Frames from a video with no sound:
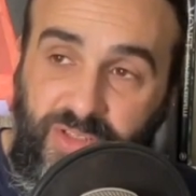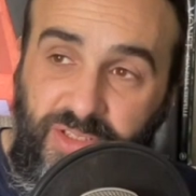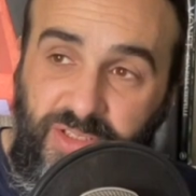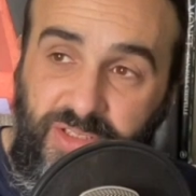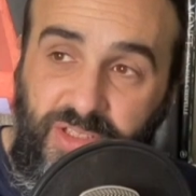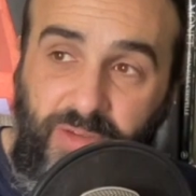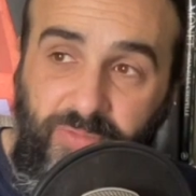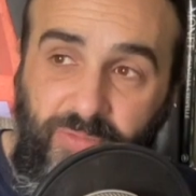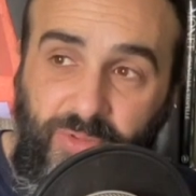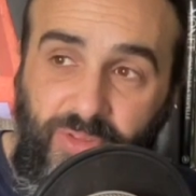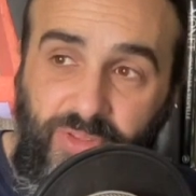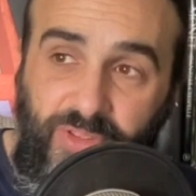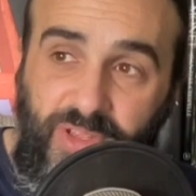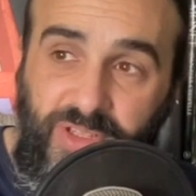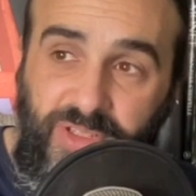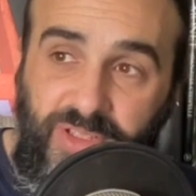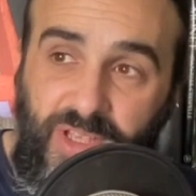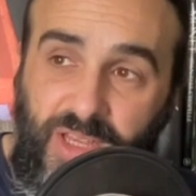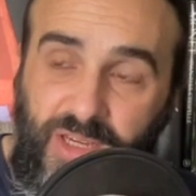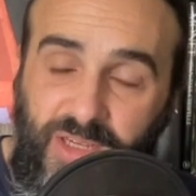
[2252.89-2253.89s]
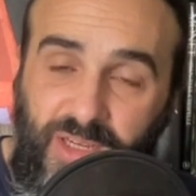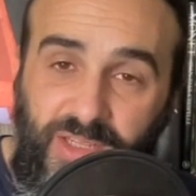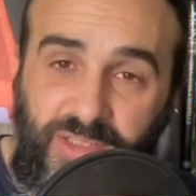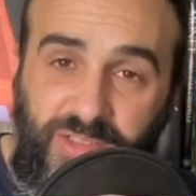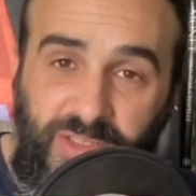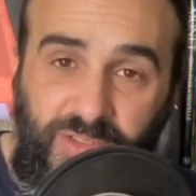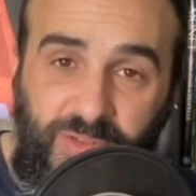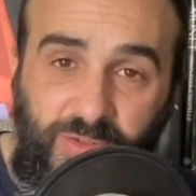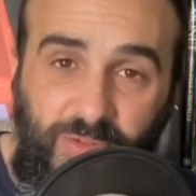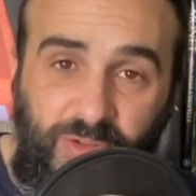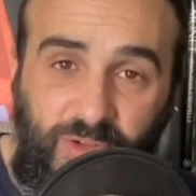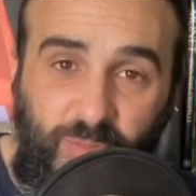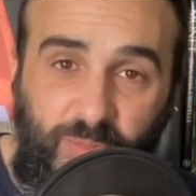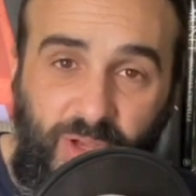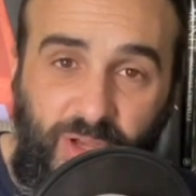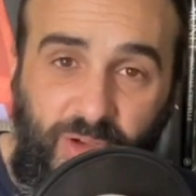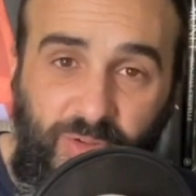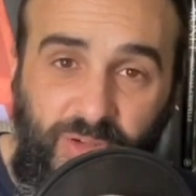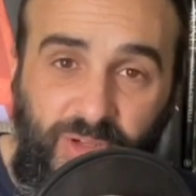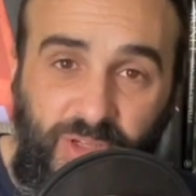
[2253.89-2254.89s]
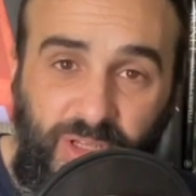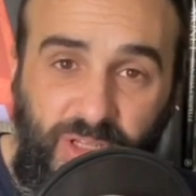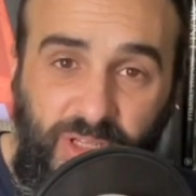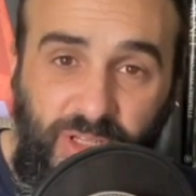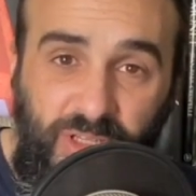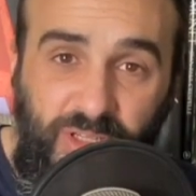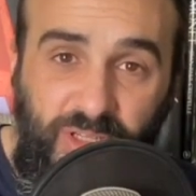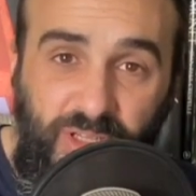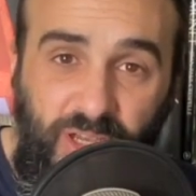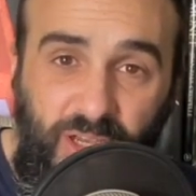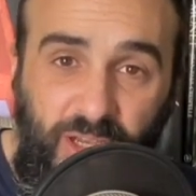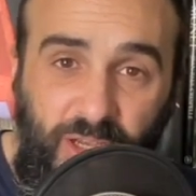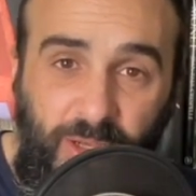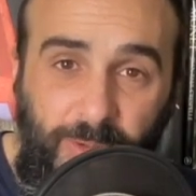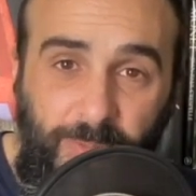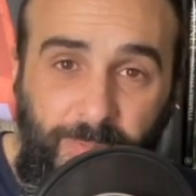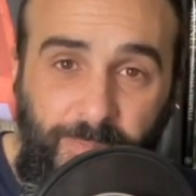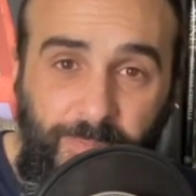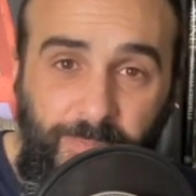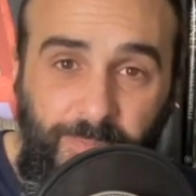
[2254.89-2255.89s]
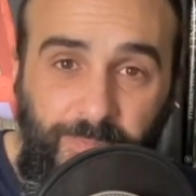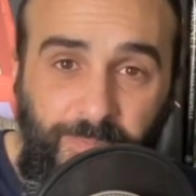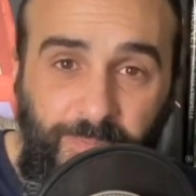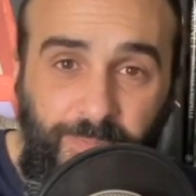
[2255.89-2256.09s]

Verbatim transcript: There's several things that I'd like to talk about, um,